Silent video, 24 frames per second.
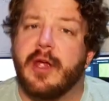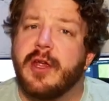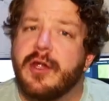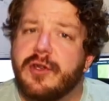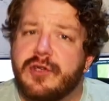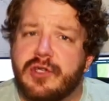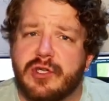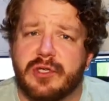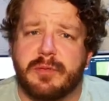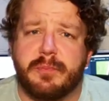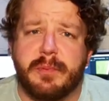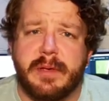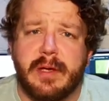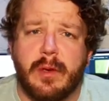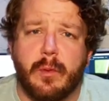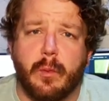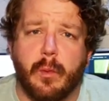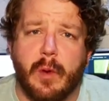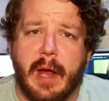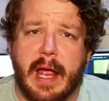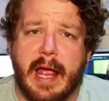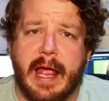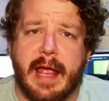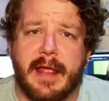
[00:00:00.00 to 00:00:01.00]
Just be
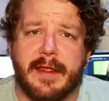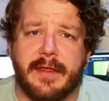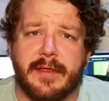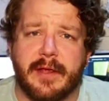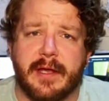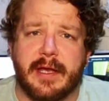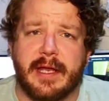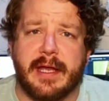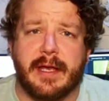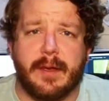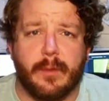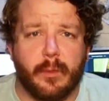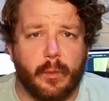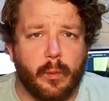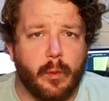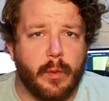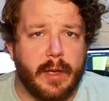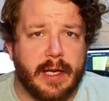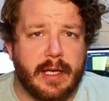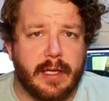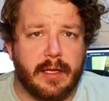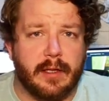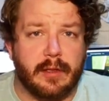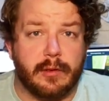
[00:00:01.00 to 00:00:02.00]
aware that it
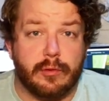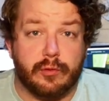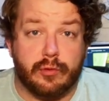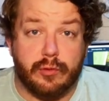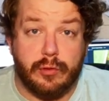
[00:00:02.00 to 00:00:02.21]
will